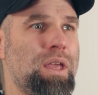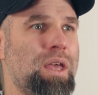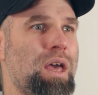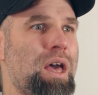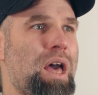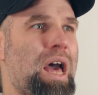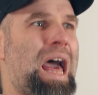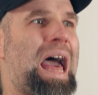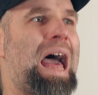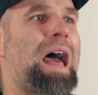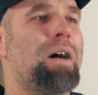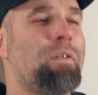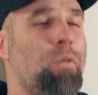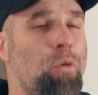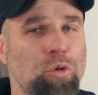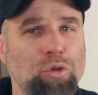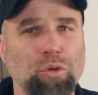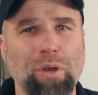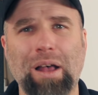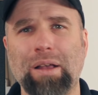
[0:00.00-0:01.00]
I
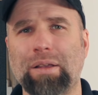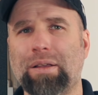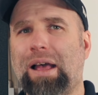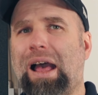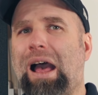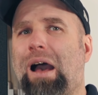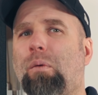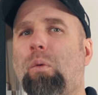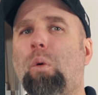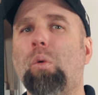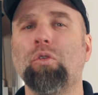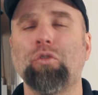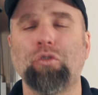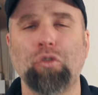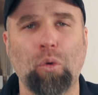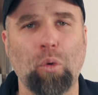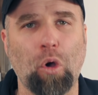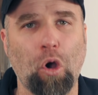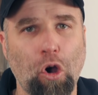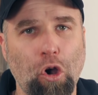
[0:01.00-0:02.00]
also, I
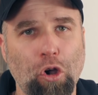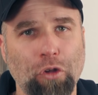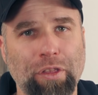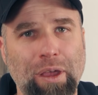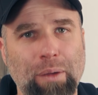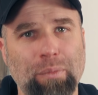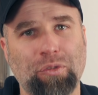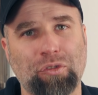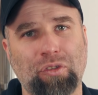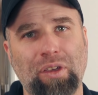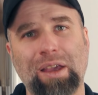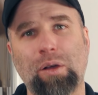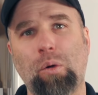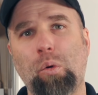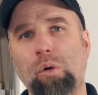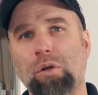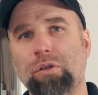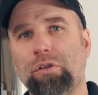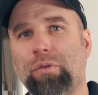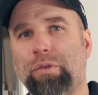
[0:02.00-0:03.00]
also heard them say
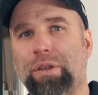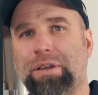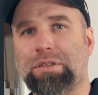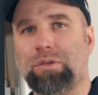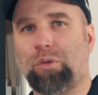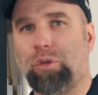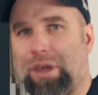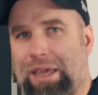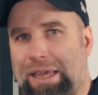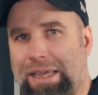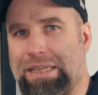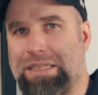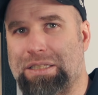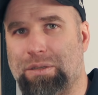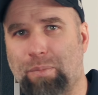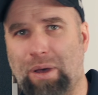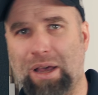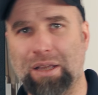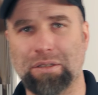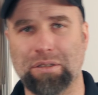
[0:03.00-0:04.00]
all of these things,
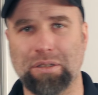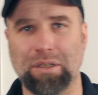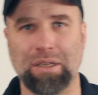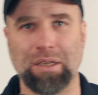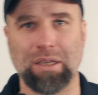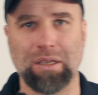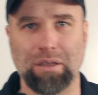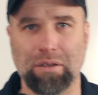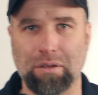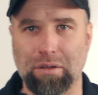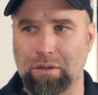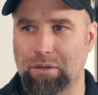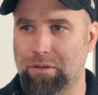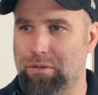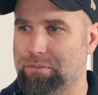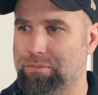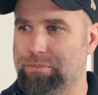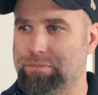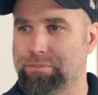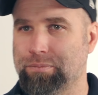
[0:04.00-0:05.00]
but
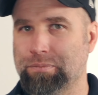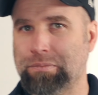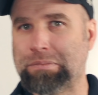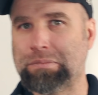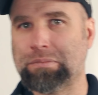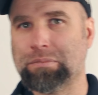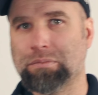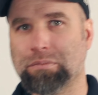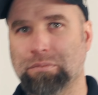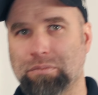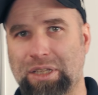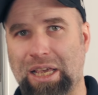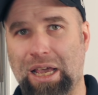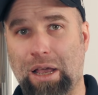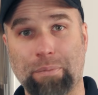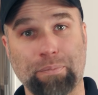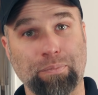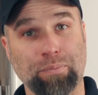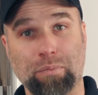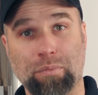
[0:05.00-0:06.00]
uh, yeah,
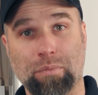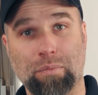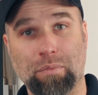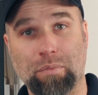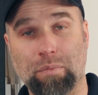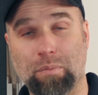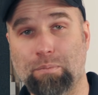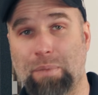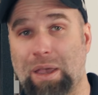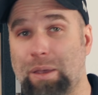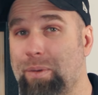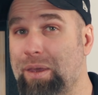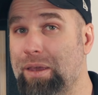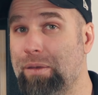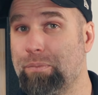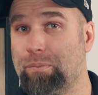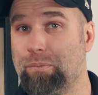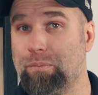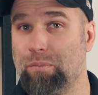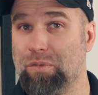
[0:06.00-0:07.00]
maybe
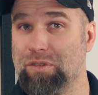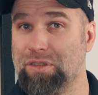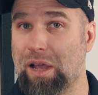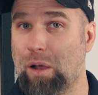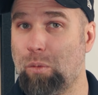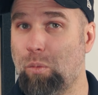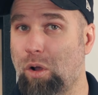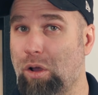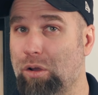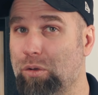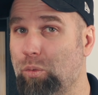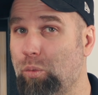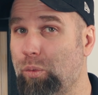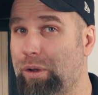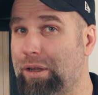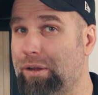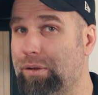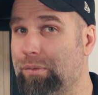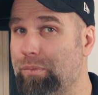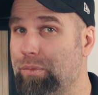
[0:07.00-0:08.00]
someone
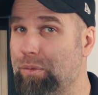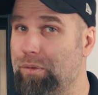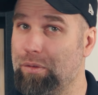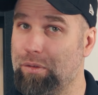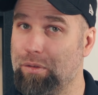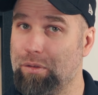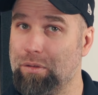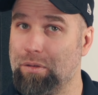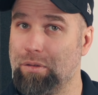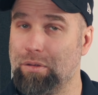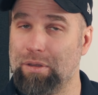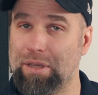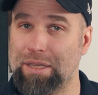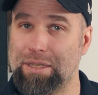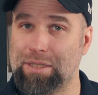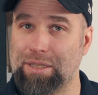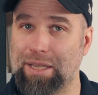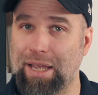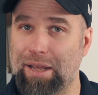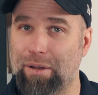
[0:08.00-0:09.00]
will
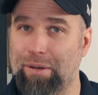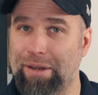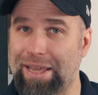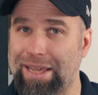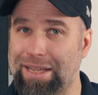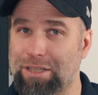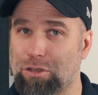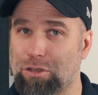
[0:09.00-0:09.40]
instead link